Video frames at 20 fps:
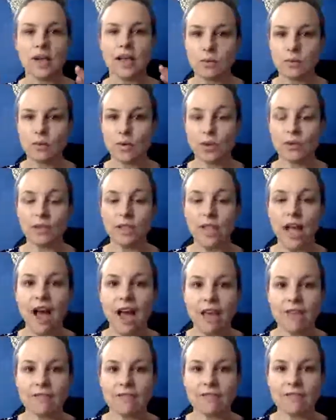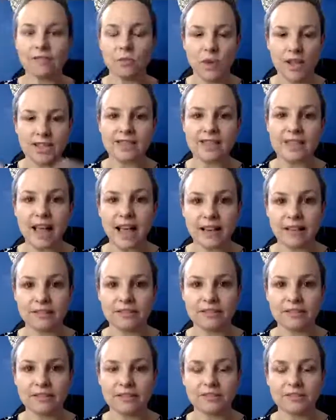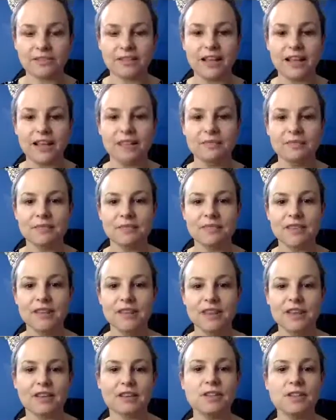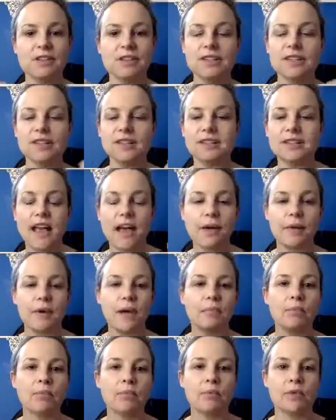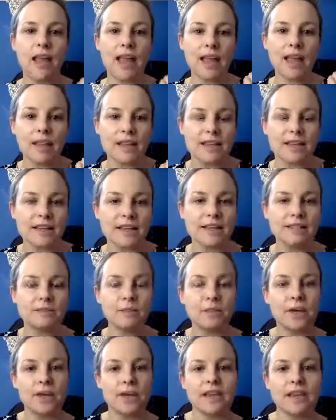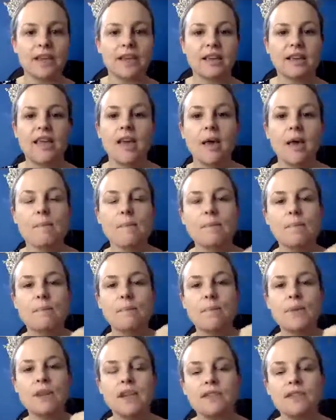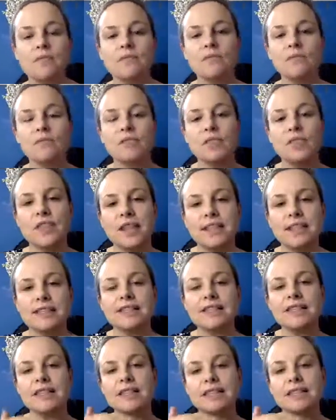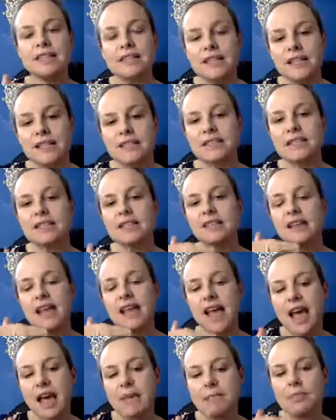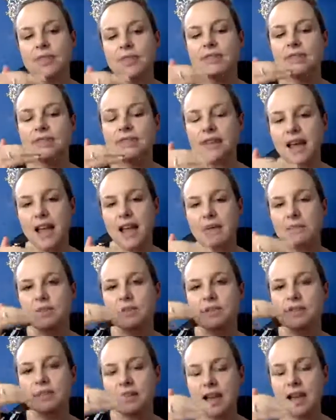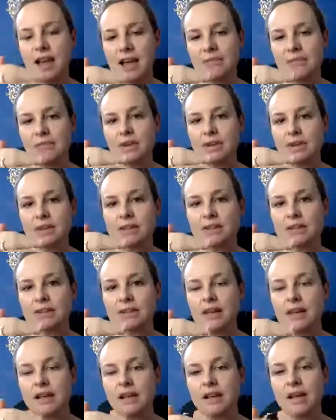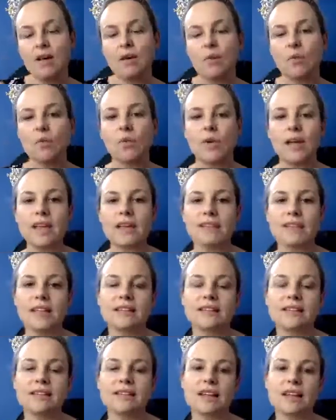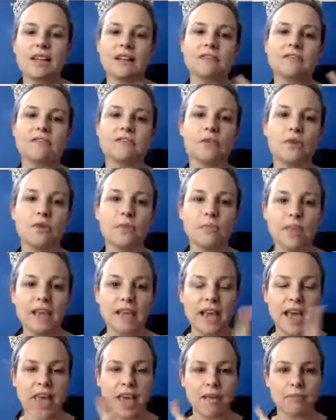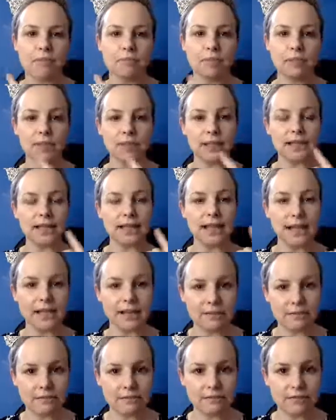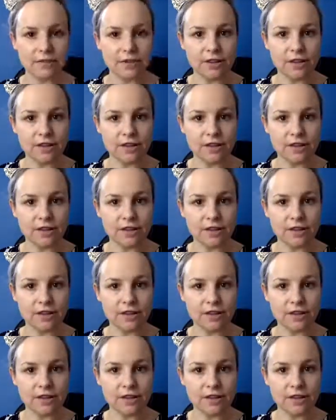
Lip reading: we're alive, we're safe, right? So this is how our brain is working. But if this consistently happens and happens and happens, we then start forming a belief